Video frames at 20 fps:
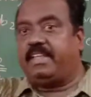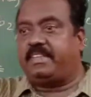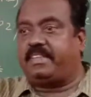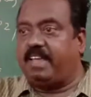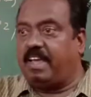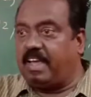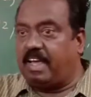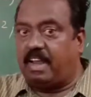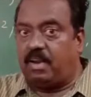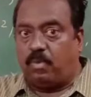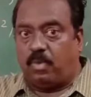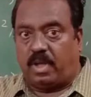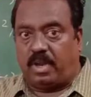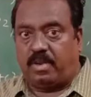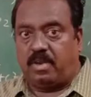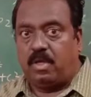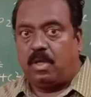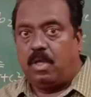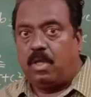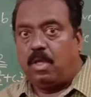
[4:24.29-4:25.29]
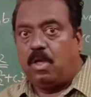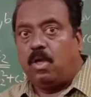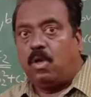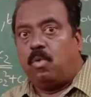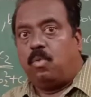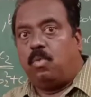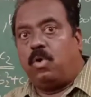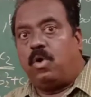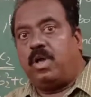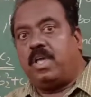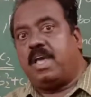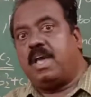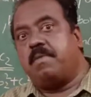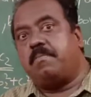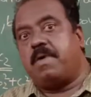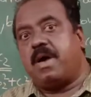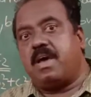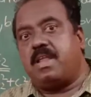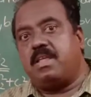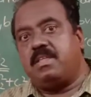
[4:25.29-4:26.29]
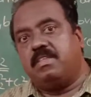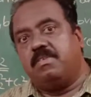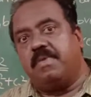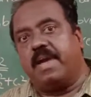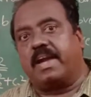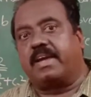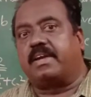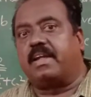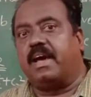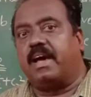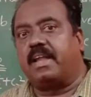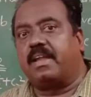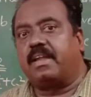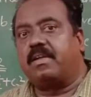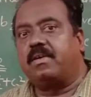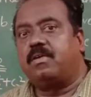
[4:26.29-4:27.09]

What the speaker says: say L1. OA bar is vector.